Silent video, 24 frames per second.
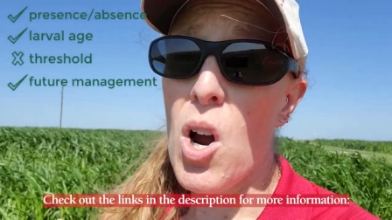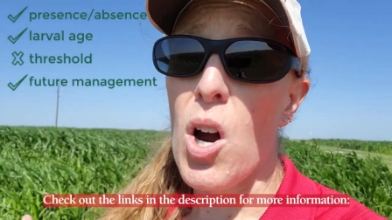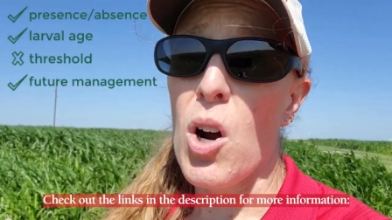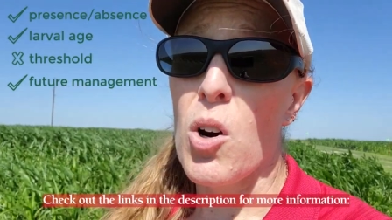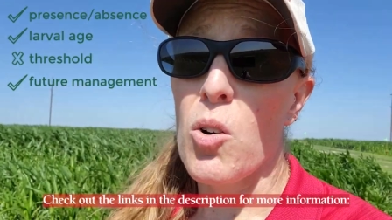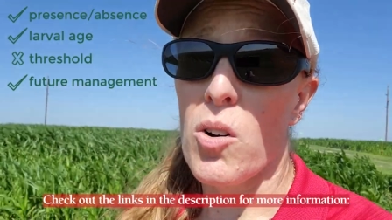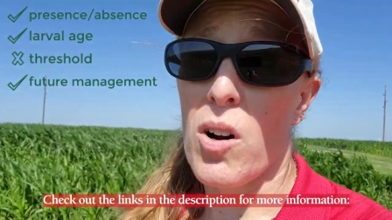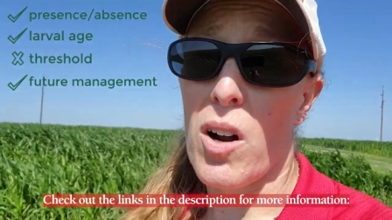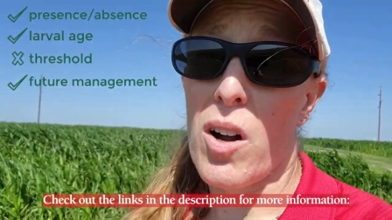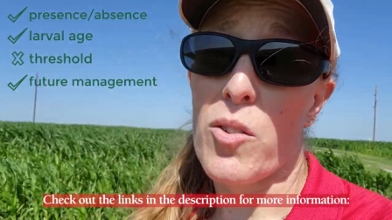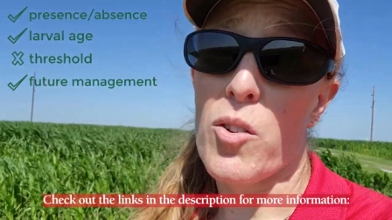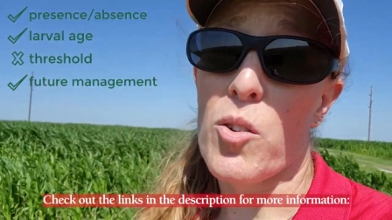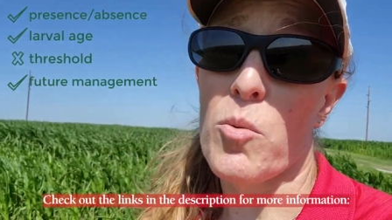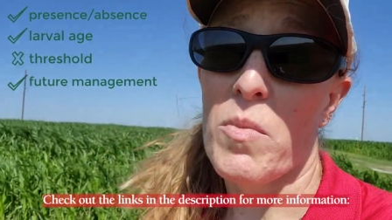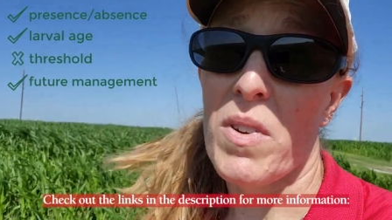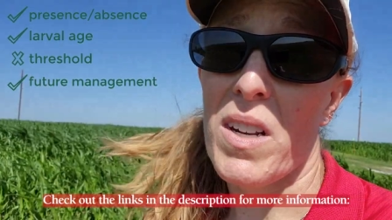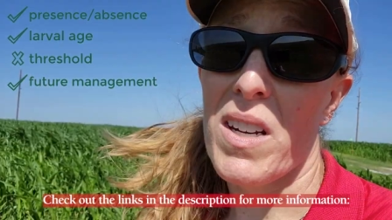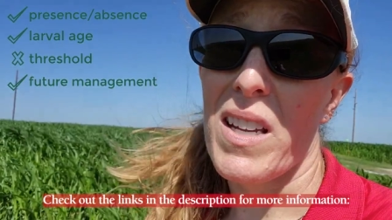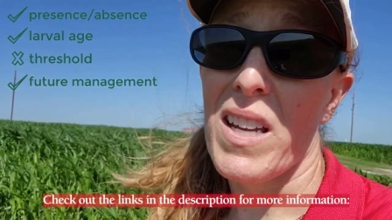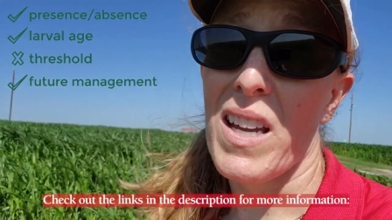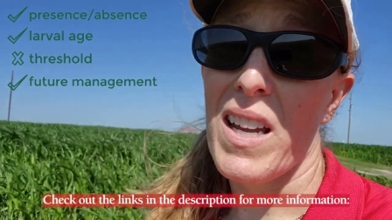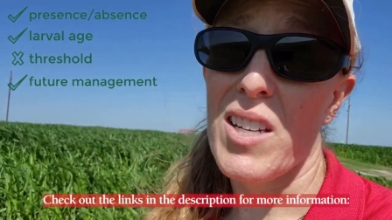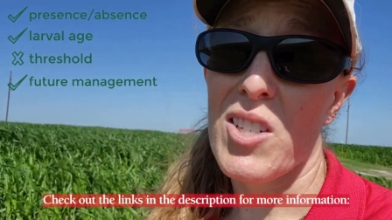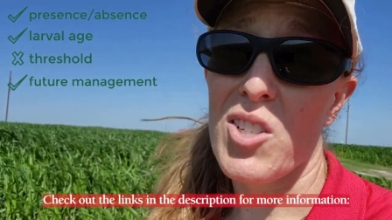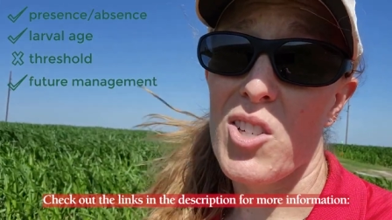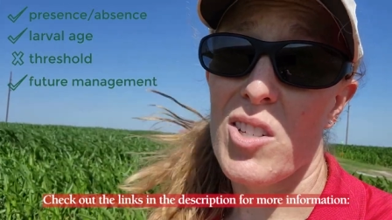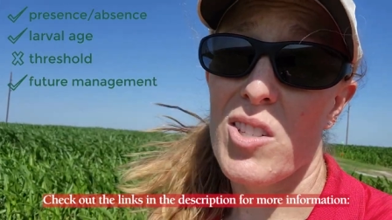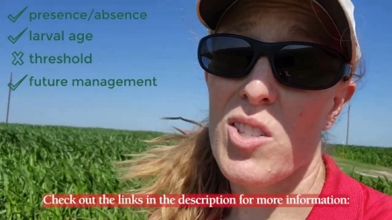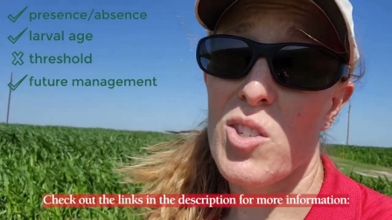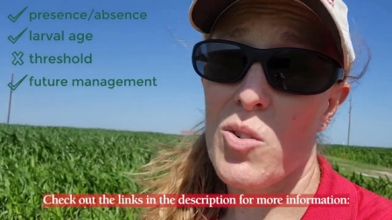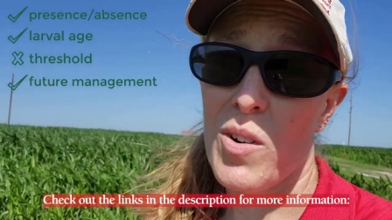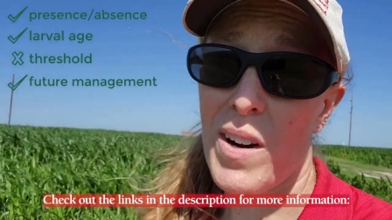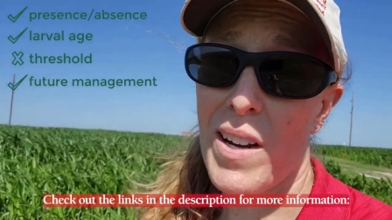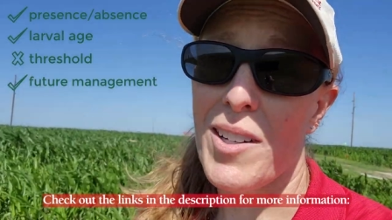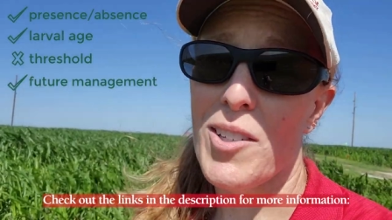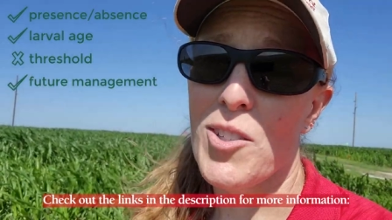or other mitigation
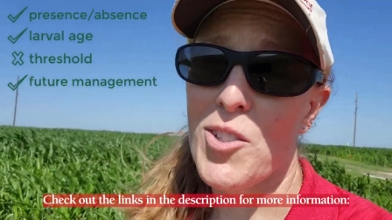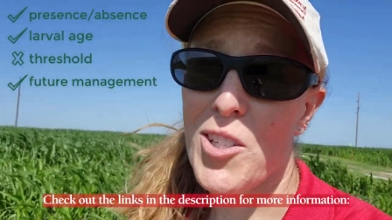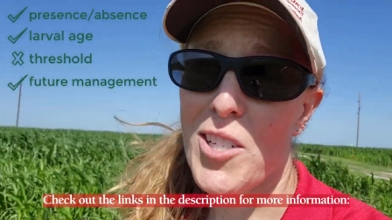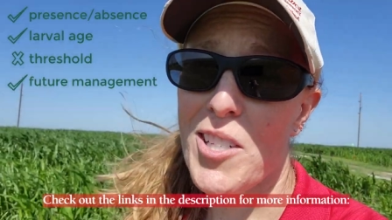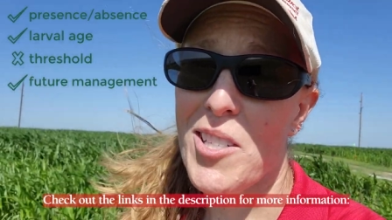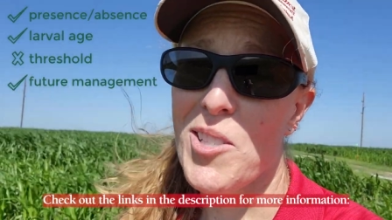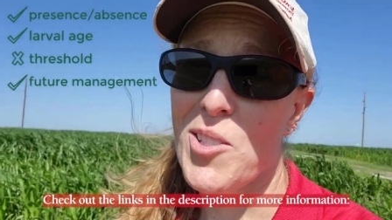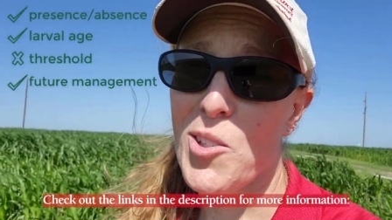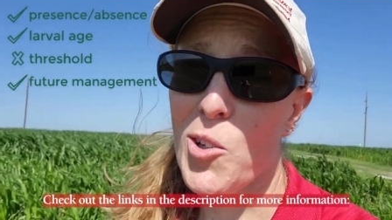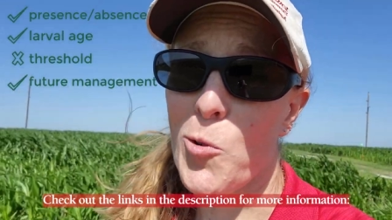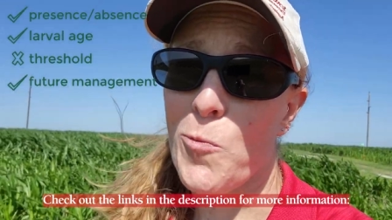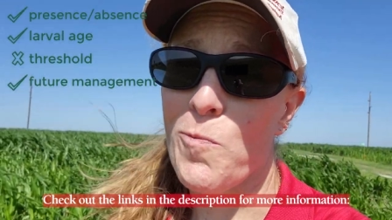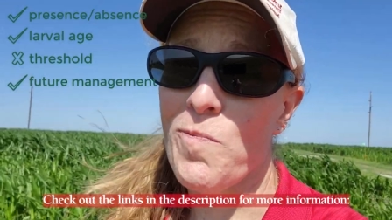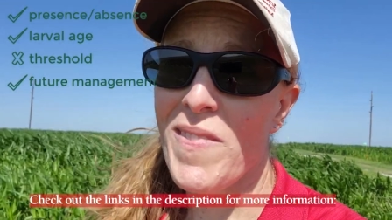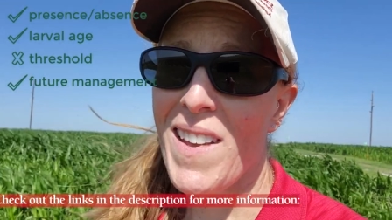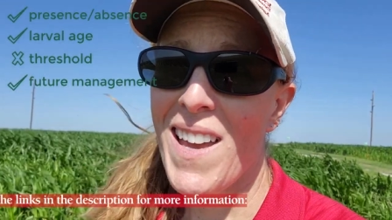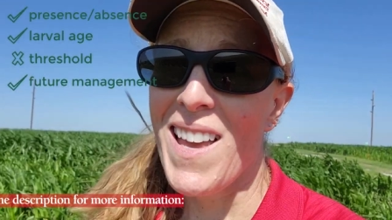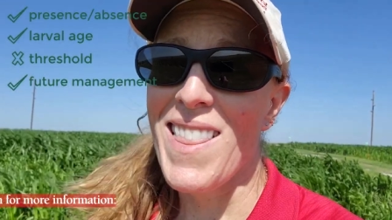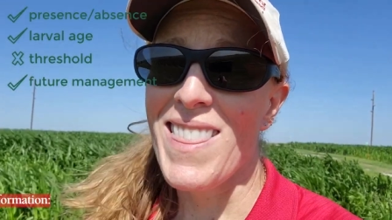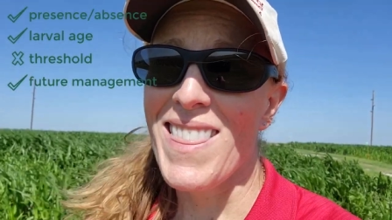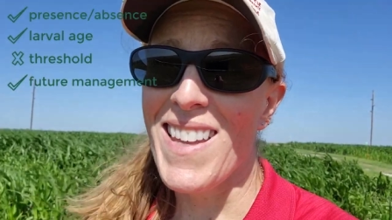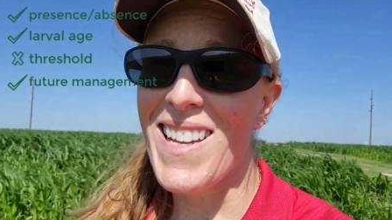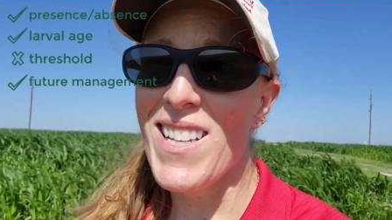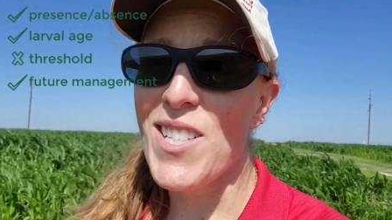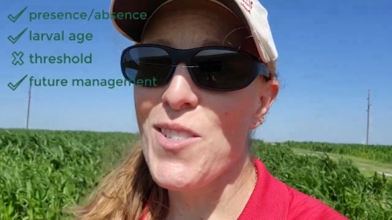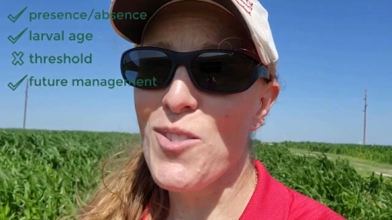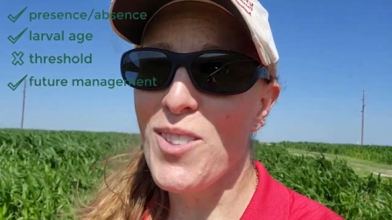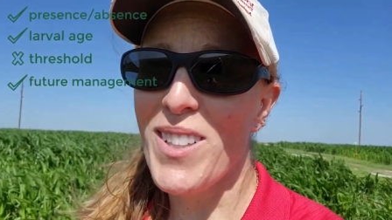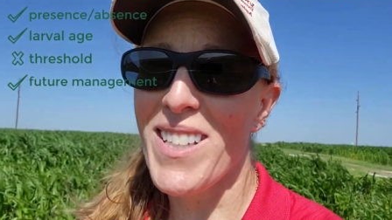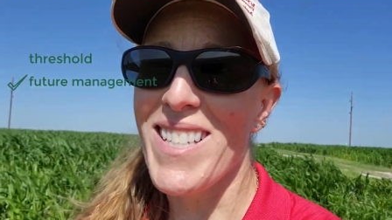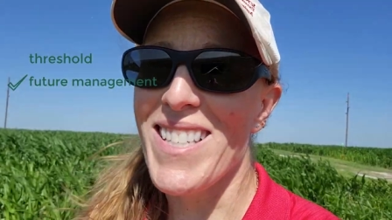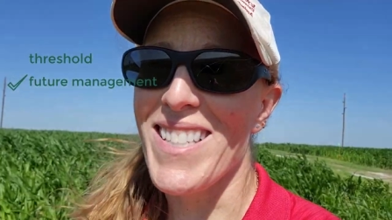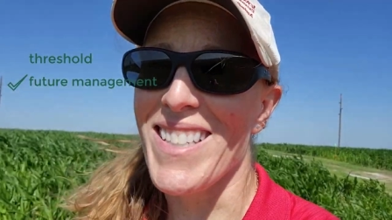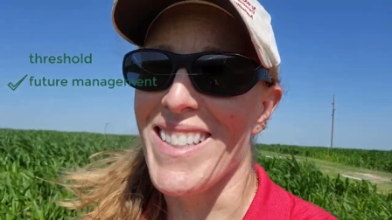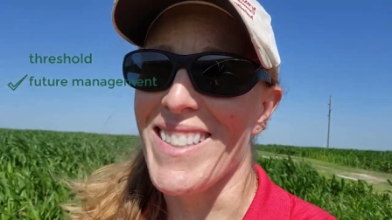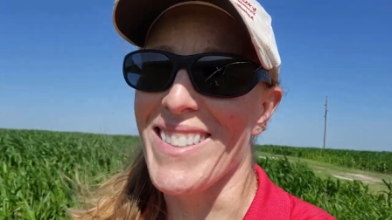strategies. So thanks for
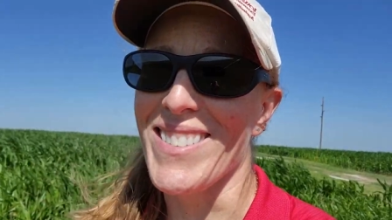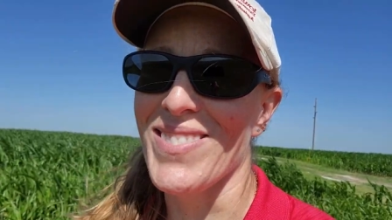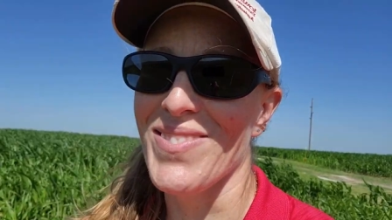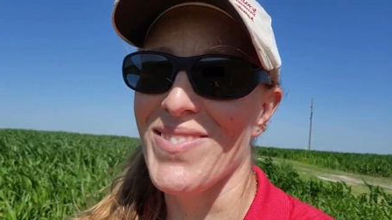listening.